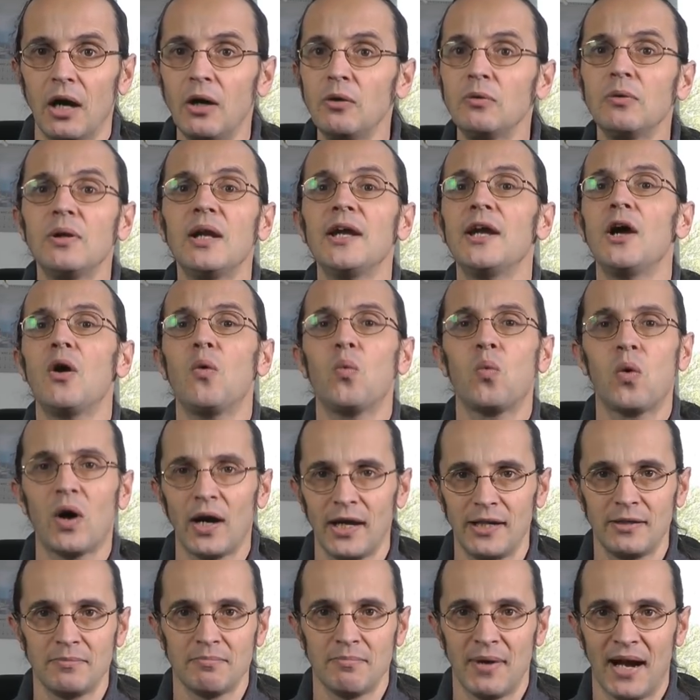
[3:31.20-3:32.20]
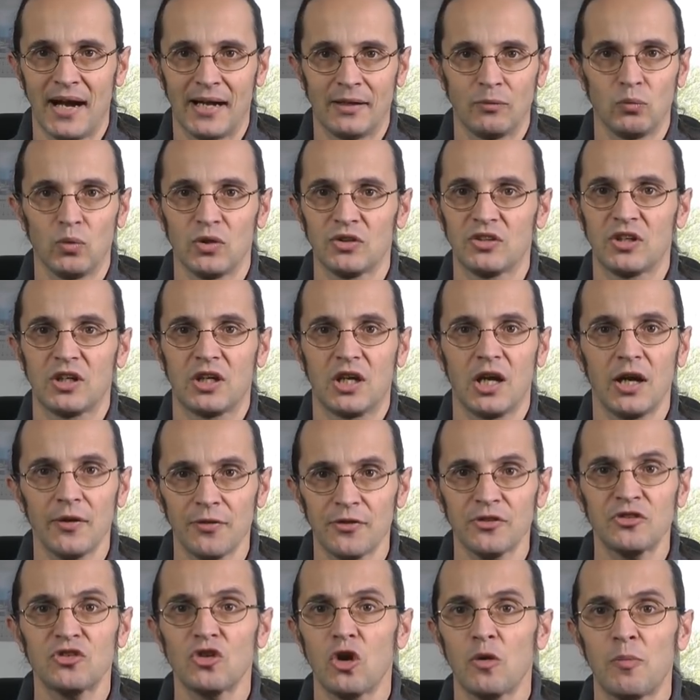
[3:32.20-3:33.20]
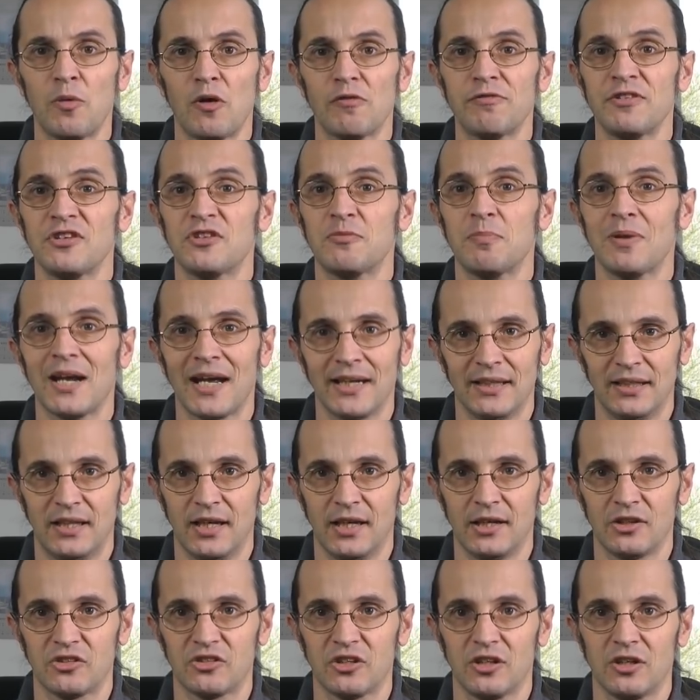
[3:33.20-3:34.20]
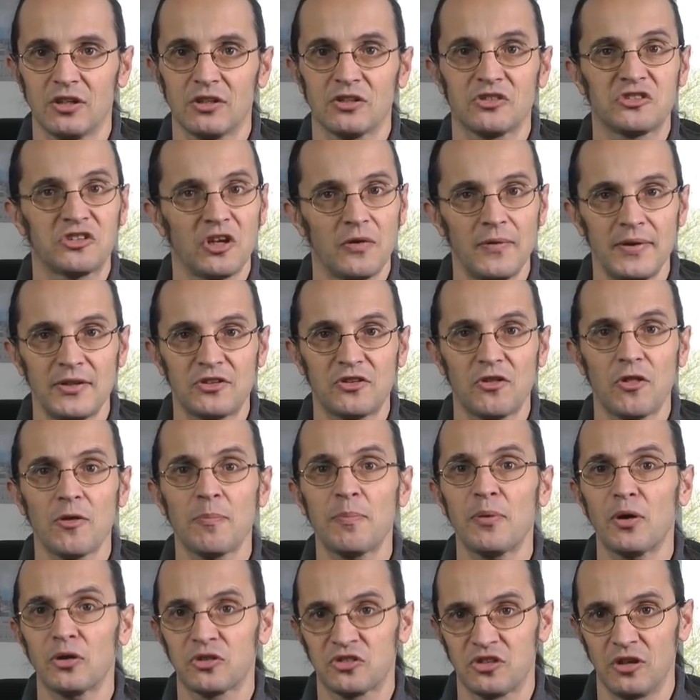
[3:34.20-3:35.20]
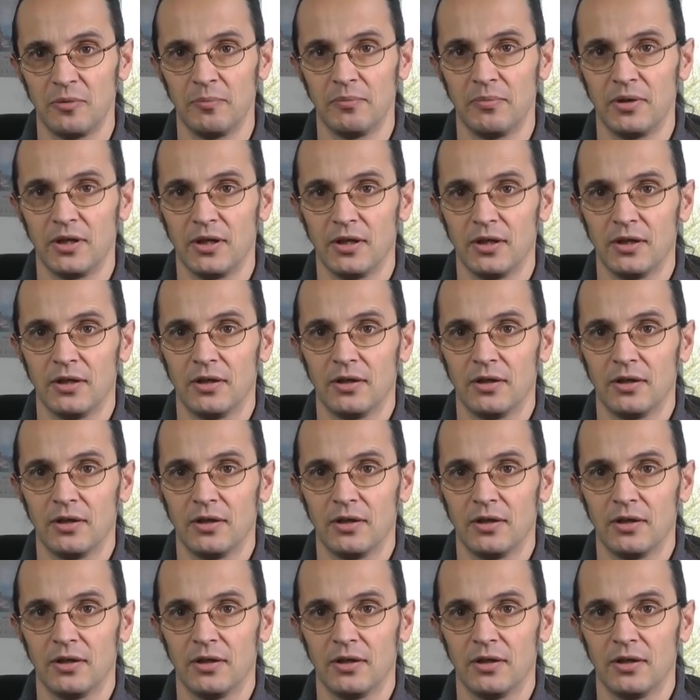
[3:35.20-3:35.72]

"Only a white man would cut the top off his blanket, sew it to the bottom,